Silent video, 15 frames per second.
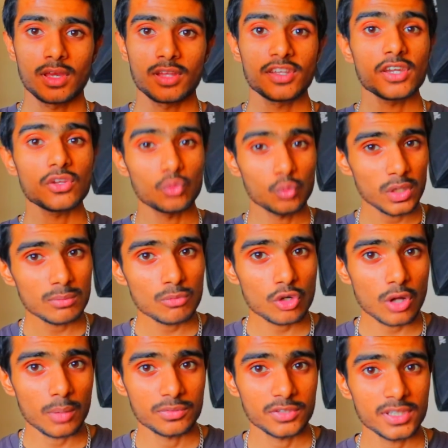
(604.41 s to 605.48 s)
There is one more
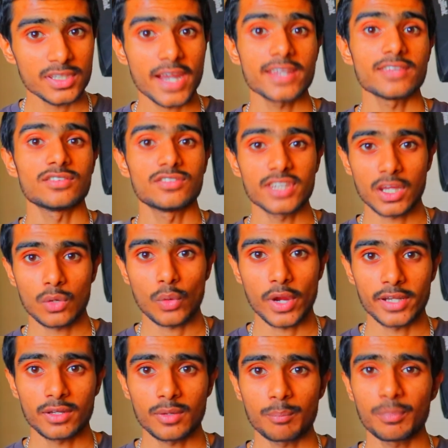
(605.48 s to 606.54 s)
option, that is zinc
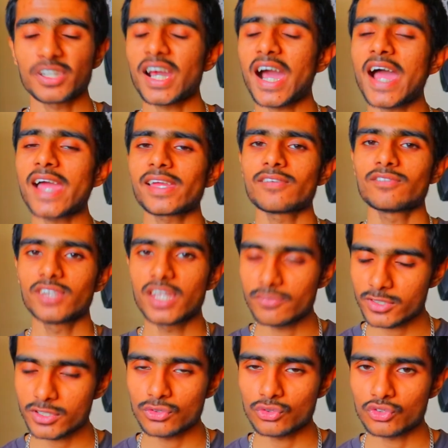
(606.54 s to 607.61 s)
white, but I have
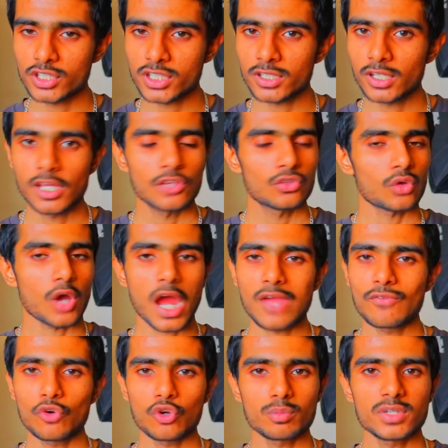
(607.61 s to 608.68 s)
never used it, so
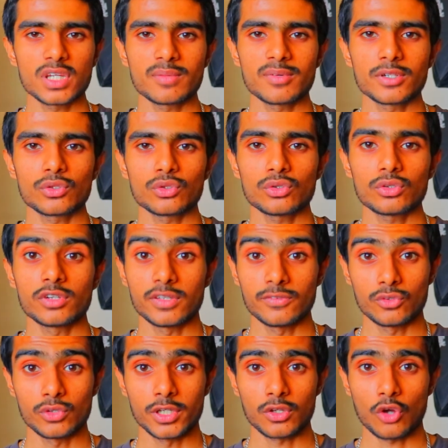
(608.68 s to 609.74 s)
I won't be able to
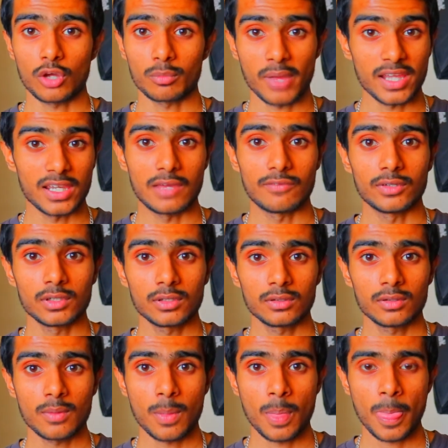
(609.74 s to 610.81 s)
review it on my level.
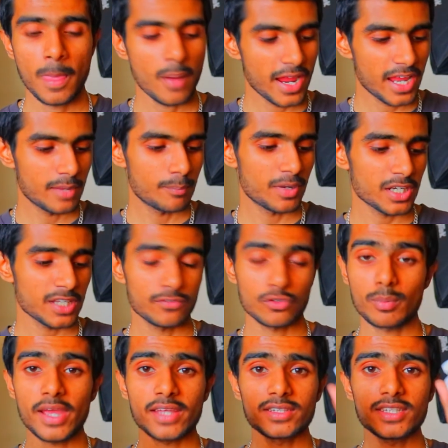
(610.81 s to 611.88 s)
But if you
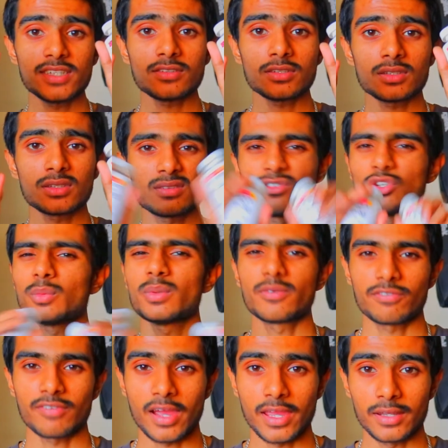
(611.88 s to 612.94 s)
buy these, you will be
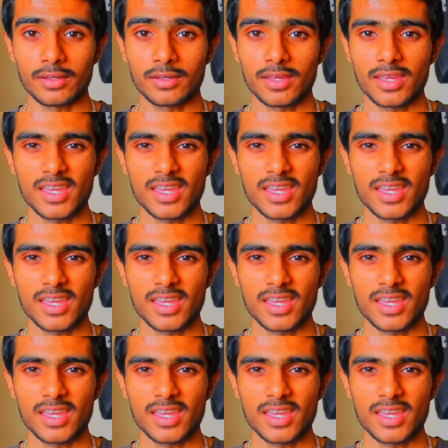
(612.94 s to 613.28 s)
fine.